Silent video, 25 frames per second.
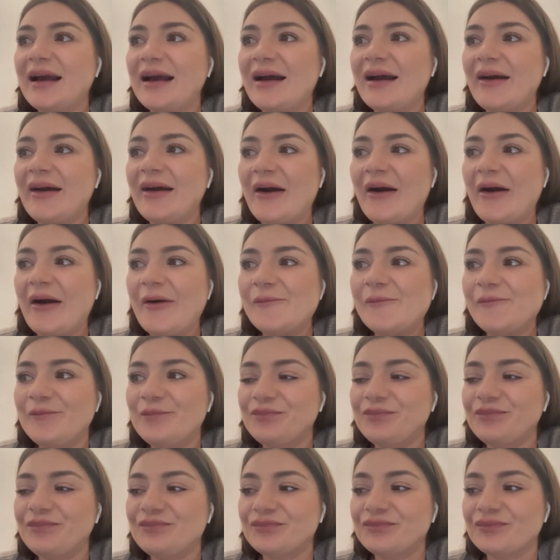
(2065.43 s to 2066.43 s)

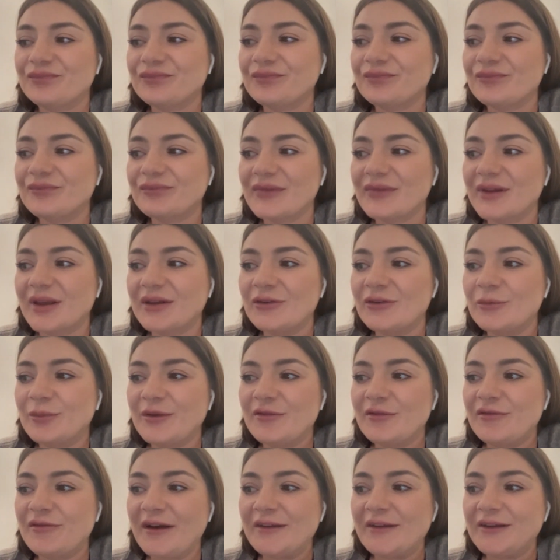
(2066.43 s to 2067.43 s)
um to
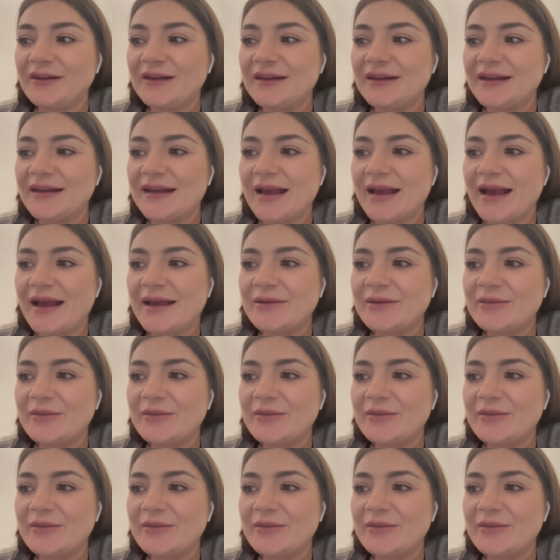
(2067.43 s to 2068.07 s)
be finally